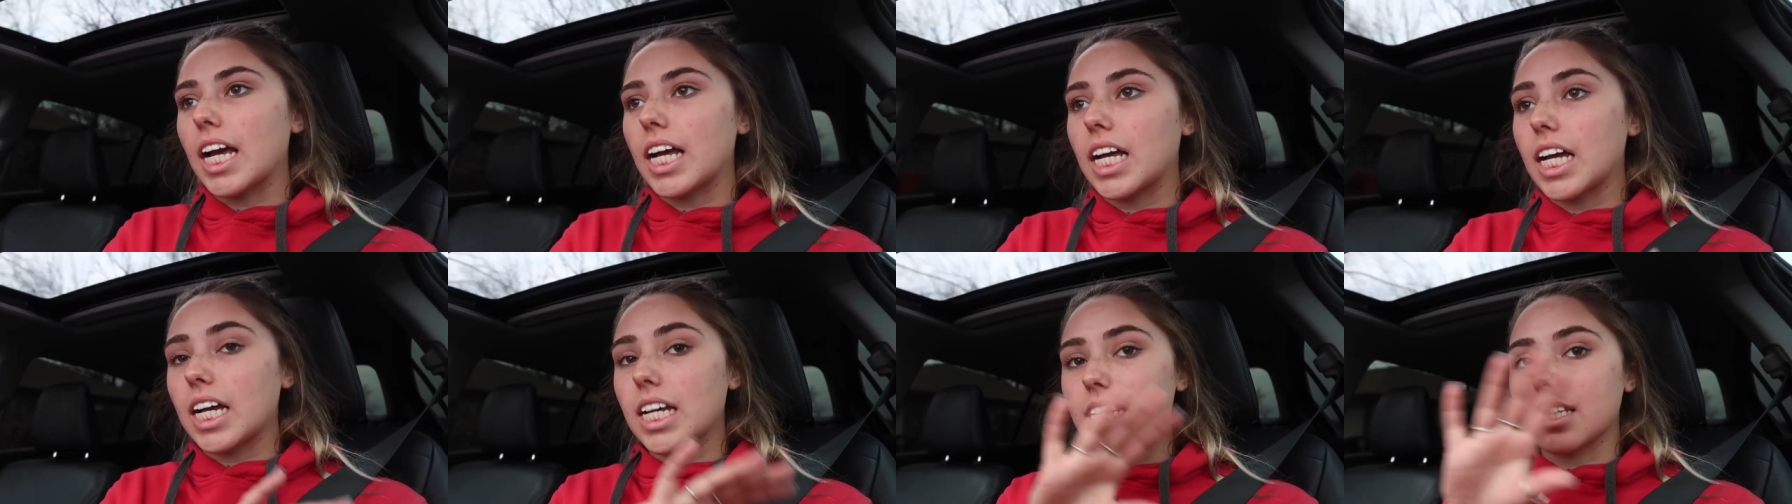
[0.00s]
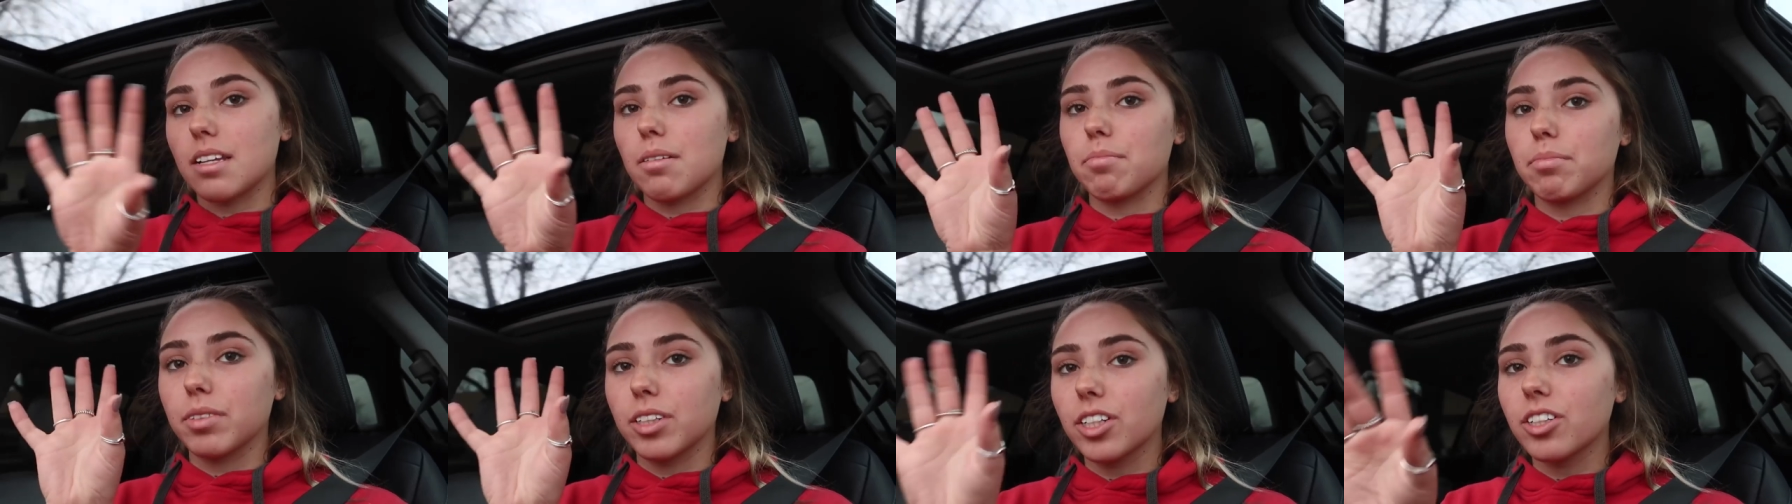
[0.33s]
because
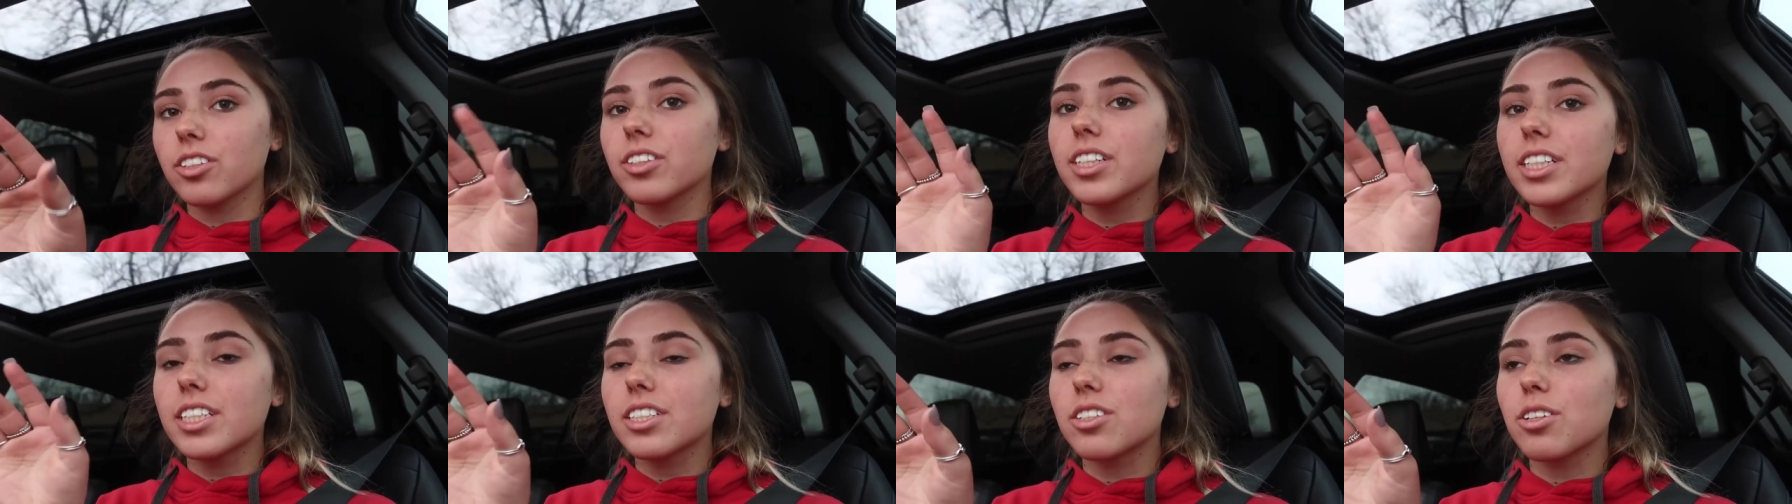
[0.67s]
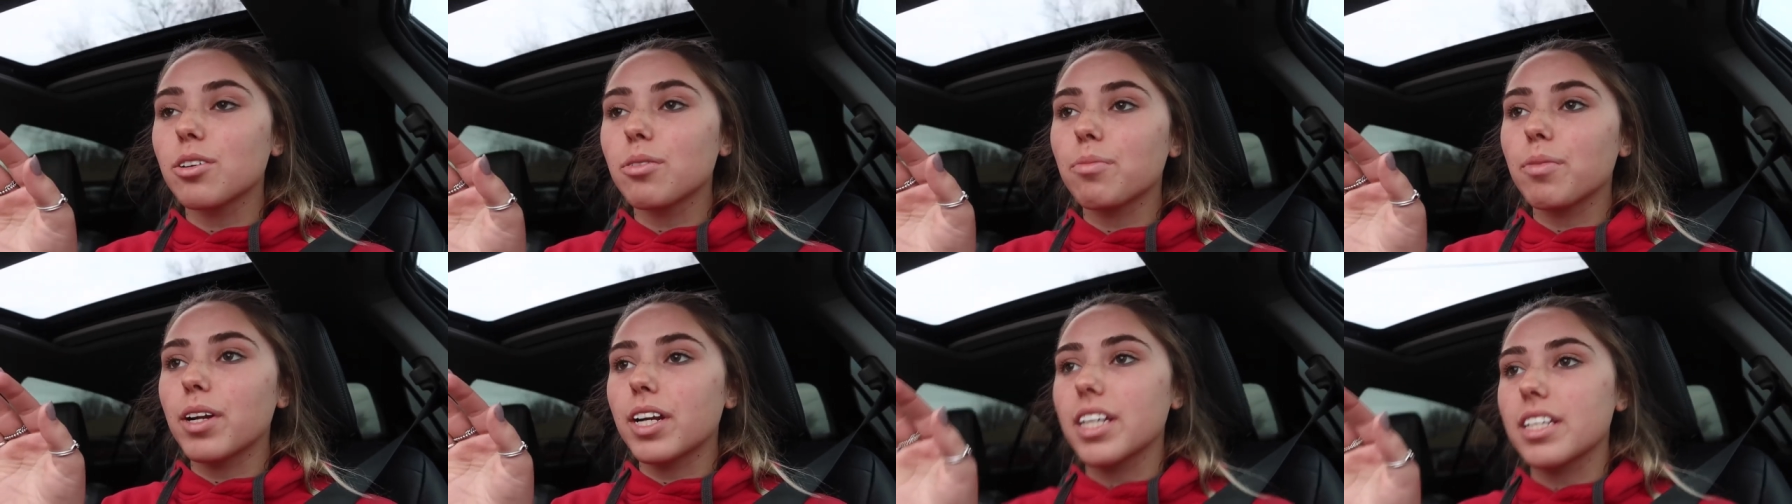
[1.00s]
I'm literally
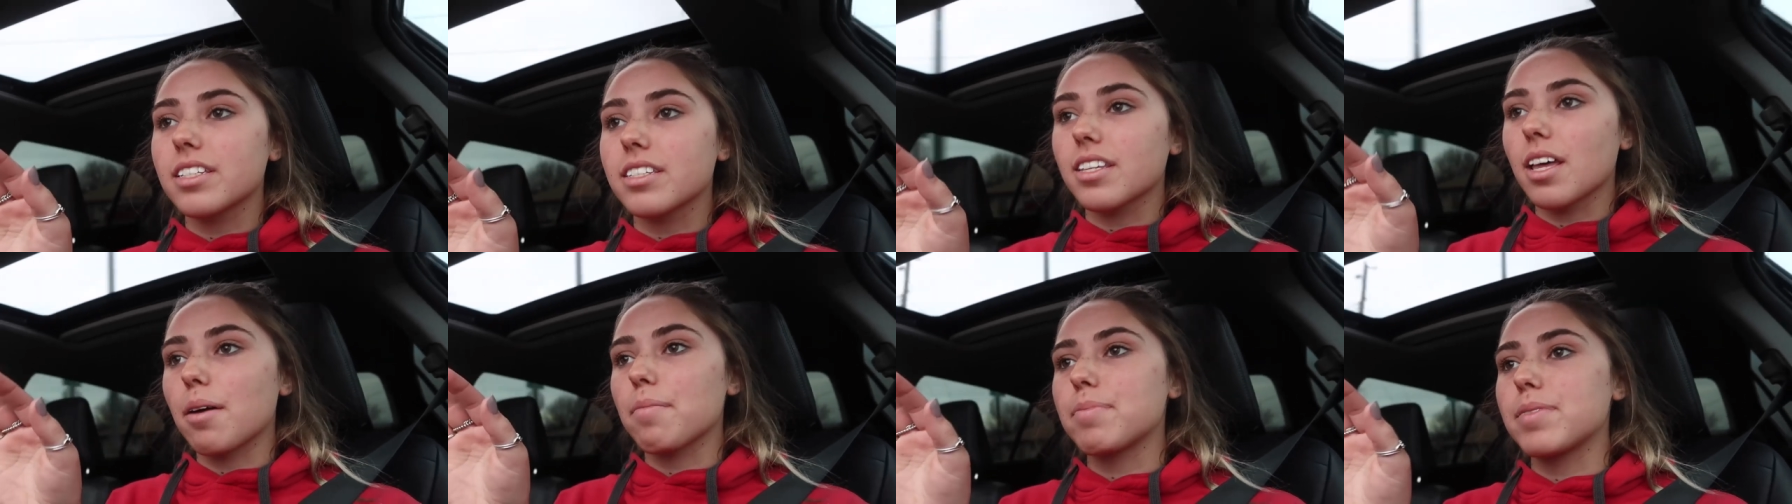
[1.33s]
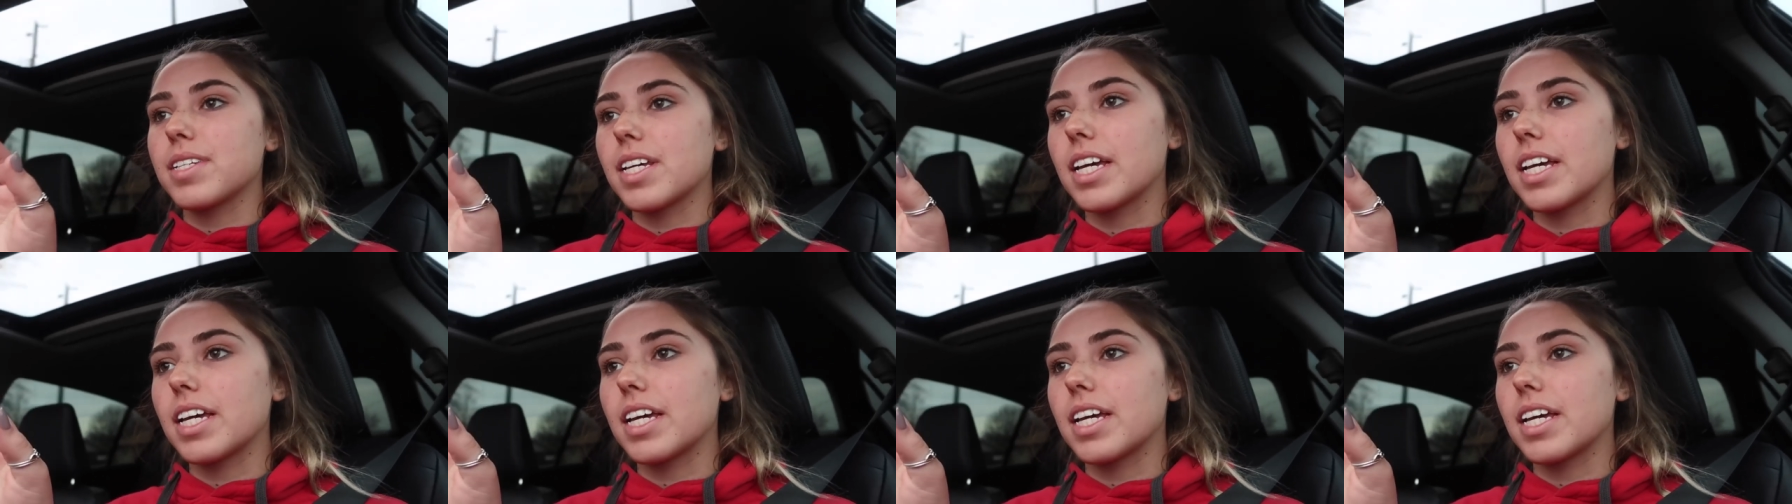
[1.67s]
still in what I slept